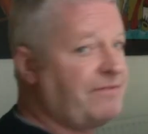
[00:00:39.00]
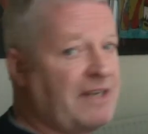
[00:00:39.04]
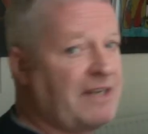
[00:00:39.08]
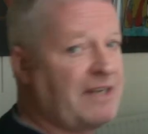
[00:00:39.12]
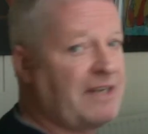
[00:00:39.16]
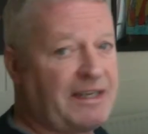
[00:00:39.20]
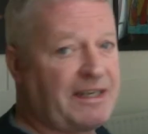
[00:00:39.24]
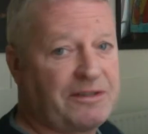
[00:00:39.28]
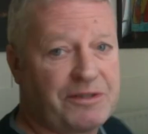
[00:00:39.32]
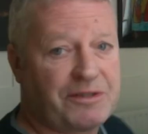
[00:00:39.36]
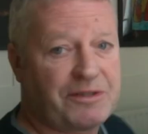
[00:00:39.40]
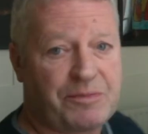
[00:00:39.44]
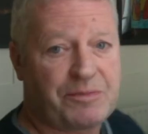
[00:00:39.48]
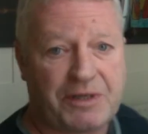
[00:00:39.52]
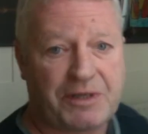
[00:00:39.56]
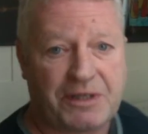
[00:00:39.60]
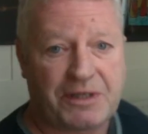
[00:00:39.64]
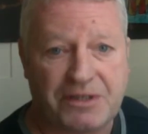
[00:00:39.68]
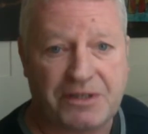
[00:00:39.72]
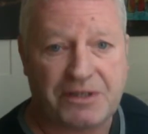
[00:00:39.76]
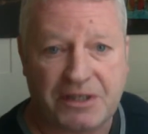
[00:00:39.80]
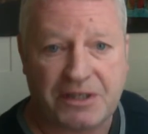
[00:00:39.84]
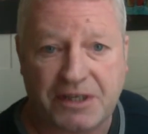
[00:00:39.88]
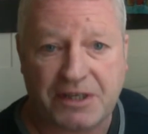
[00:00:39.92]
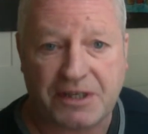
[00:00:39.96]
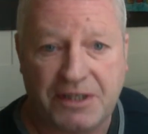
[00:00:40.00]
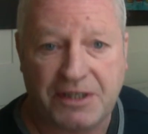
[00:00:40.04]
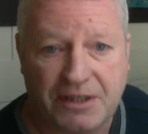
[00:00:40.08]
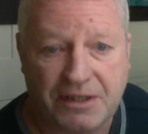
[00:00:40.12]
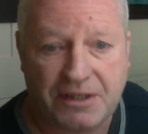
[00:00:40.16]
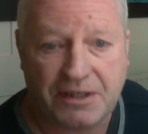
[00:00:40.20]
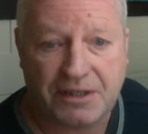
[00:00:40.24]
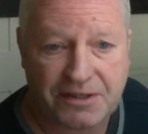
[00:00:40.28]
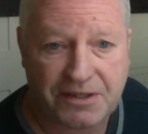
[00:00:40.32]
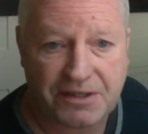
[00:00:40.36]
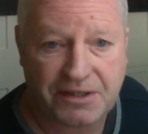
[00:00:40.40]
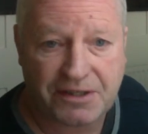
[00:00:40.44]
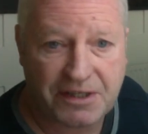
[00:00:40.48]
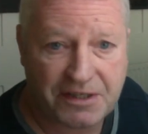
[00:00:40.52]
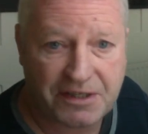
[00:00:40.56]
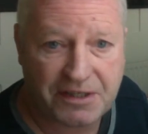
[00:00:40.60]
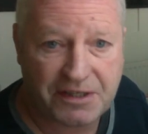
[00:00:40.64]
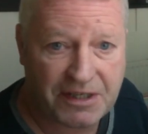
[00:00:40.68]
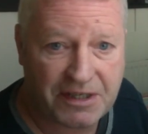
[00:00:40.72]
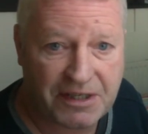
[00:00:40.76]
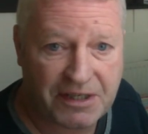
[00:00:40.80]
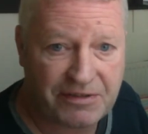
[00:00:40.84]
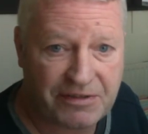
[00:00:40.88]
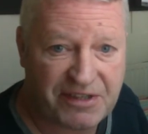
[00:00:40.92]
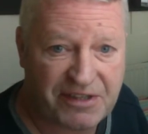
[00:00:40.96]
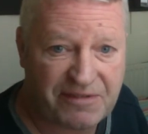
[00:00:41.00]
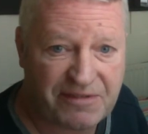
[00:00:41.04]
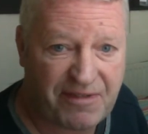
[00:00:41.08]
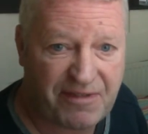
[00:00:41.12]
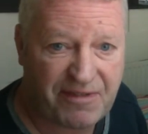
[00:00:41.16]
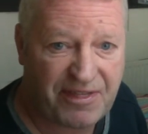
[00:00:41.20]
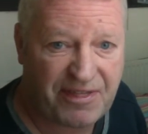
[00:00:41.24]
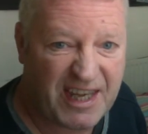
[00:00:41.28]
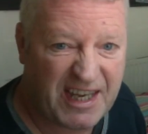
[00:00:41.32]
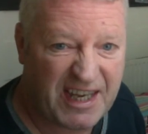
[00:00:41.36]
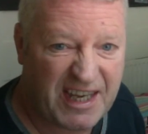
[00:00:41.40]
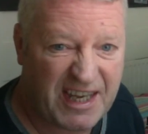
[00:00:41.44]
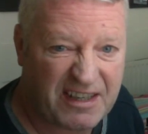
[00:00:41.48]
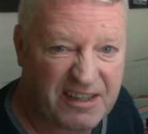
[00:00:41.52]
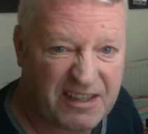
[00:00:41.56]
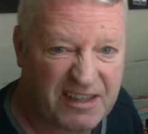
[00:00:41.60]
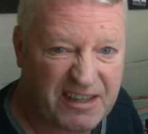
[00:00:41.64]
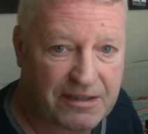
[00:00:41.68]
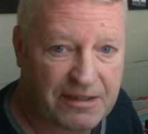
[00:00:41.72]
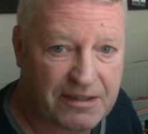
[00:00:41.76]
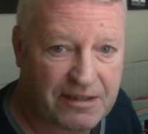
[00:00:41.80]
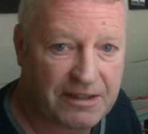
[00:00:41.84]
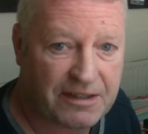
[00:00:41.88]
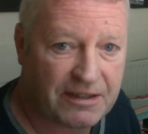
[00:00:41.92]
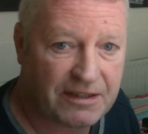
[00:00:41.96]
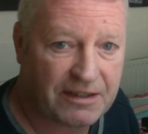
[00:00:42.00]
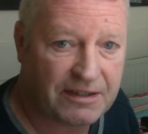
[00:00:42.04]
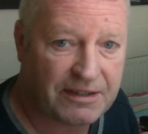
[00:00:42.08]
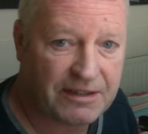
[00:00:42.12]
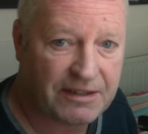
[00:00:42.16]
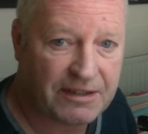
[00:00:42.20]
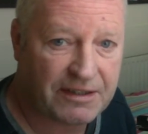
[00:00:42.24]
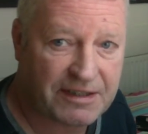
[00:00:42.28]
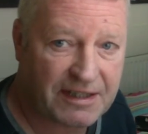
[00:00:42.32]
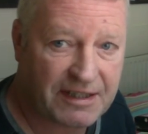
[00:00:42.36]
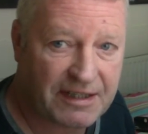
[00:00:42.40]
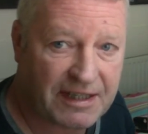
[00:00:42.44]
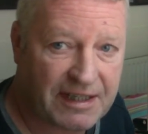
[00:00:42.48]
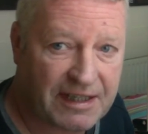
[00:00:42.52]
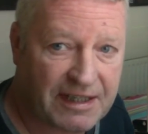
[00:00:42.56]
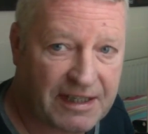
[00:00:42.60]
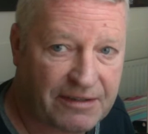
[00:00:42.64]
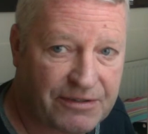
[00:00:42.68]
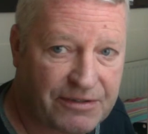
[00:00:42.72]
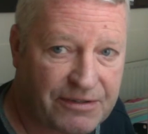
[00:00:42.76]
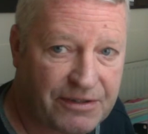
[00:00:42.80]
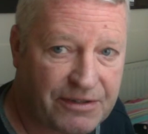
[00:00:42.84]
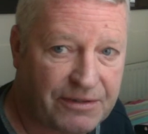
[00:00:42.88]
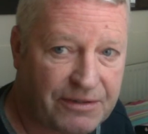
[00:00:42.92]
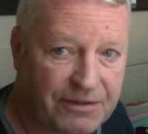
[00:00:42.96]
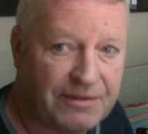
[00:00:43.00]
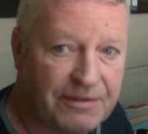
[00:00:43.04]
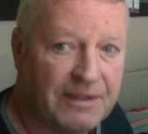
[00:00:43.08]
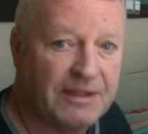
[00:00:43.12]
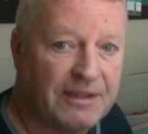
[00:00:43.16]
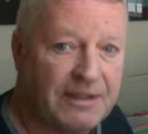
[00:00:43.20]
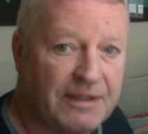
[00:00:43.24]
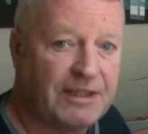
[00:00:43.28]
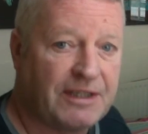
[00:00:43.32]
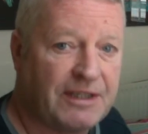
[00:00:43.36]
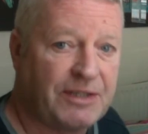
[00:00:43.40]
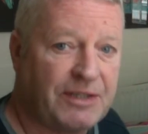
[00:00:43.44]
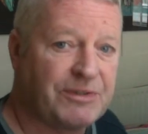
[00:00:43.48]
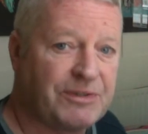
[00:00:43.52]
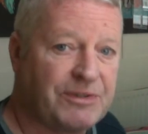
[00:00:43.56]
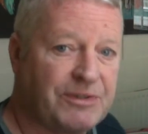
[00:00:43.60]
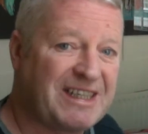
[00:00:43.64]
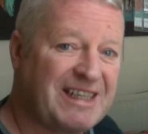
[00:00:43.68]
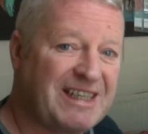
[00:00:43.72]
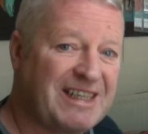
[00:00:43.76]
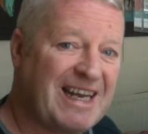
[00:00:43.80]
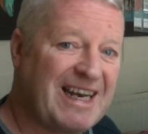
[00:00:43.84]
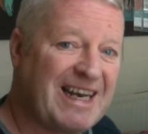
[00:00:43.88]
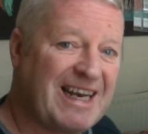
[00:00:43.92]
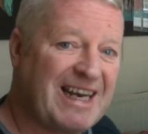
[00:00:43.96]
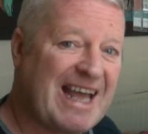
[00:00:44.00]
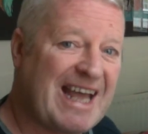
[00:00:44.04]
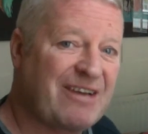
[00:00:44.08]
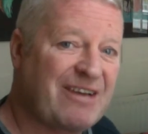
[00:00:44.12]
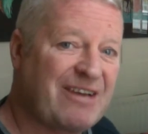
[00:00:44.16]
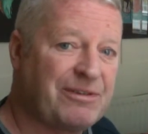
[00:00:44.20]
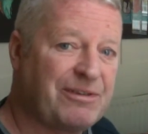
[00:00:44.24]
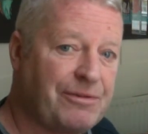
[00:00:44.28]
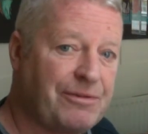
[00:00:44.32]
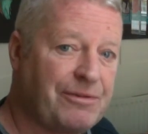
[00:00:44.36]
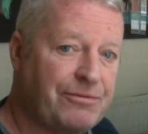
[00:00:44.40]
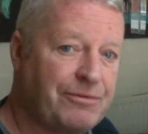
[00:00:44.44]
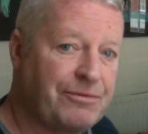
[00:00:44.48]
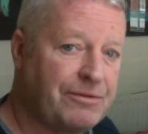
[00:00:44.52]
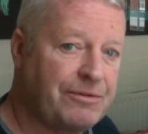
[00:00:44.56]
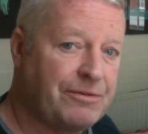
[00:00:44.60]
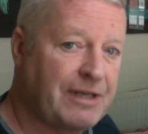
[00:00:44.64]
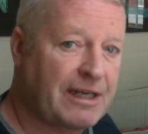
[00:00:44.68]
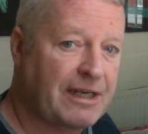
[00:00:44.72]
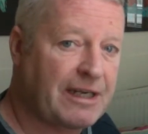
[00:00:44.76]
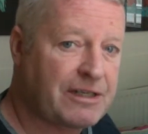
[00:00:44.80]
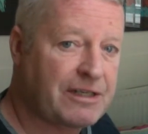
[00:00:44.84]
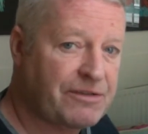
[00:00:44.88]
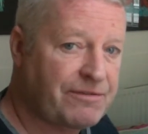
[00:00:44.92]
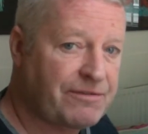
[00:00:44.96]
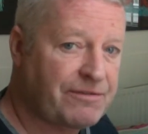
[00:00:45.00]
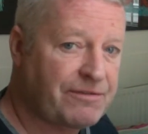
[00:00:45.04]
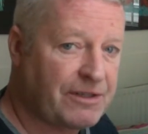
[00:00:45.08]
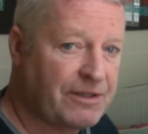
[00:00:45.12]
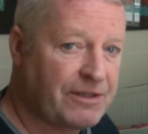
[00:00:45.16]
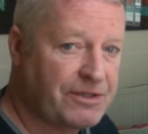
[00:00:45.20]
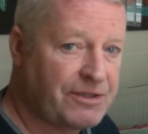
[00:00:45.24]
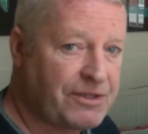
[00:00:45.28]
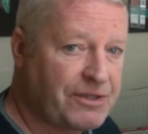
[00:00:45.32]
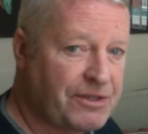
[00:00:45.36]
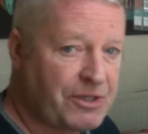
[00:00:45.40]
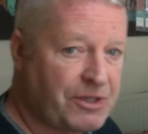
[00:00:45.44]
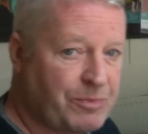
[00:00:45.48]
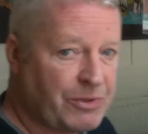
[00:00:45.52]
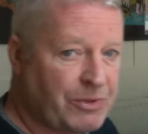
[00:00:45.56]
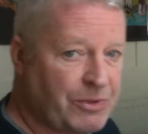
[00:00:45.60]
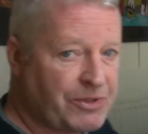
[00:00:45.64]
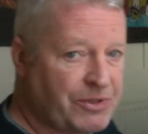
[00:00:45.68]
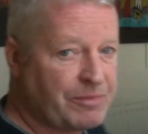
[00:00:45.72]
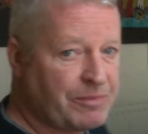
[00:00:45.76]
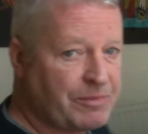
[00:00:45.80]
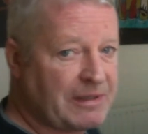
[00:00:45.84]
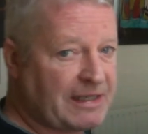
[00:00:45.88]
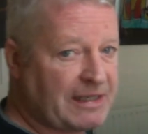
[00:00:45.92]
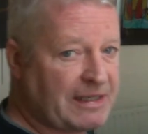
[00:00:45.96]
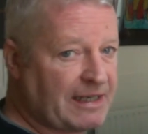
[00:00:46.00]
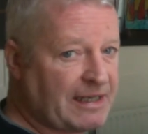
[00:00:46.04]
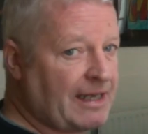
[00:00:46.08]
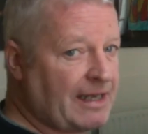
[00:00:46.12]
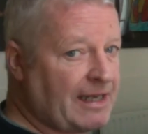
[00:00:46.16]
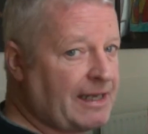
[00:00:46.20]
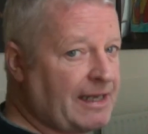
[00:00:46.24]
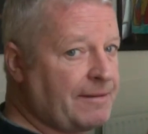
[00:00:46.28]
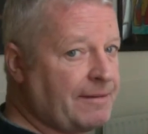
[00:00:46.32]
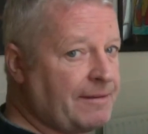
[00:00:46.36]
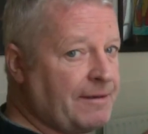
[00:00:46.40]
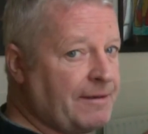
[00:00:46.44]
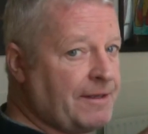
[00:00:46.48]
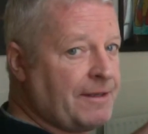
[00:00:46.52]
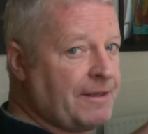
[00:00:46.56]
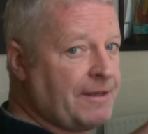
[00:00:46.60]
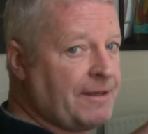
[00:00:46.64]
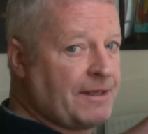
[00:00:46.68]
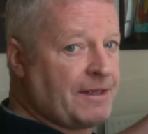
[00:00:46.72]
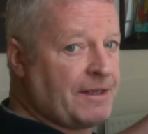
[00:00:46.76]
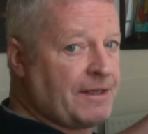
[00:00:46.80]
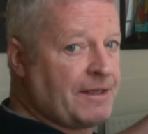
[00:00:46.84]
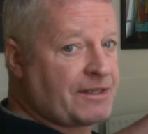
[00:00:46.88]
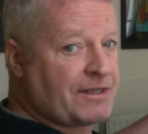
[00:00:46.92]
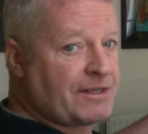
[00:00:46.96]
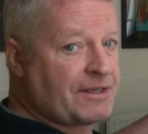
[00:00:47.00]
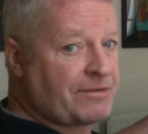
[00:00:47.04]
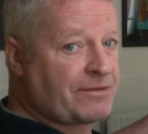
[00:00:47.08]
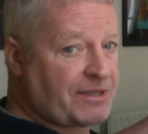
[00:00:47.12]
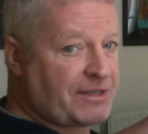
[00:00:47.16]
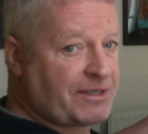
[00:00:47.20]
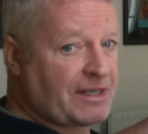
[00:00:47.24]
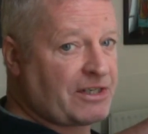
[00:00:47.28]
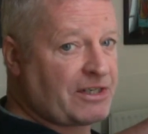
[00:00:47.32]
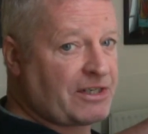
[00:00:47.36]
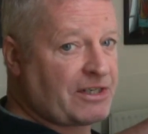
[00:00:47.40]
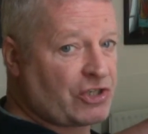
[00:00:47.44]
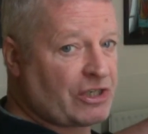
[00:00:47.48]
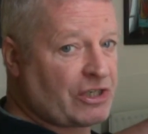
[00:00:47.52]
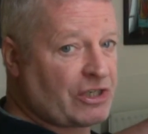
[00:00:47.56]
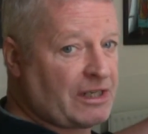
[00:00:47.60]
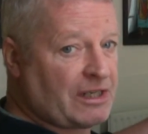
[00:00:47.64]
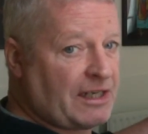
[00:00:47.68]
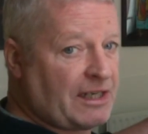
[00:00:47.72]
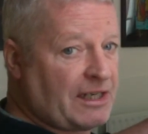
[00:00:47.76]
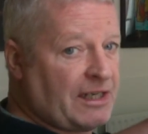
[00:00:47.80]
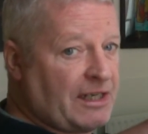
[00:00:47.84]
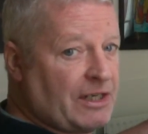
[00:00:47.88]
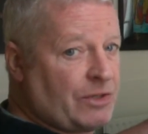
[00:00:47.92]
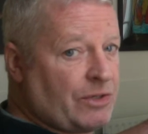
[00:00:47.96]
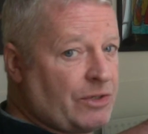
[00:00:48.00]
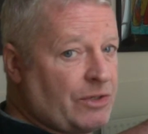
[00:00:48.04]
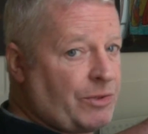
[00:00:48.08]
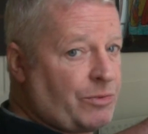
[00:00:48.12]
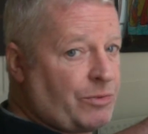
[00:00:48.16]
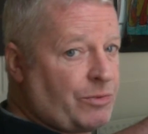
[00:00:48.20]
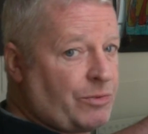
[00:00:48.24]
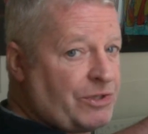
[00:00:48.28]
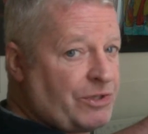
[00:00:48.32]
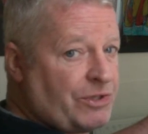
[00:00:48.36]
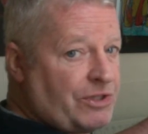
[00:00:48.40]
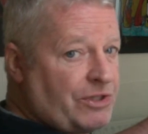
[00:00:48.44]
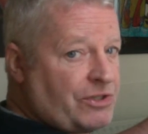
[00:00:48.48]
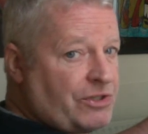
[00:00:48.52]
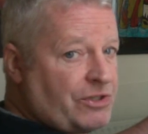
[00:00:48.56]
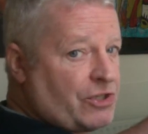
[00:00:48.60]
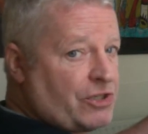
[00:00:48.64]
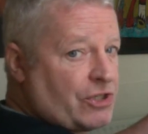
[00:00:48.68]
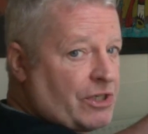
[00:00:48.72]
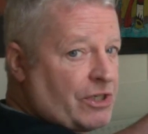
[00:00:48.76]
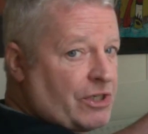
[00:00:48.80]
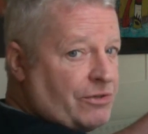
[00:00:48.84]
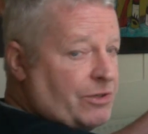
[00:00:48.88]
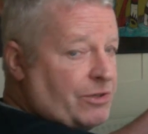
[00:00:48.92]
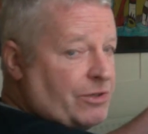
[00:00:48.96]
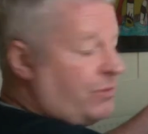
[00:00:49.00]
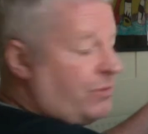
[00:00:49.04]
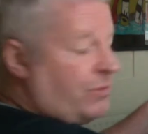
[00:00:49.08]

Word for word: nails because it's a nasty series of things that are hard to get out of. And you want to get out and through that as fast as you possibly can. So essentially, we want you to show your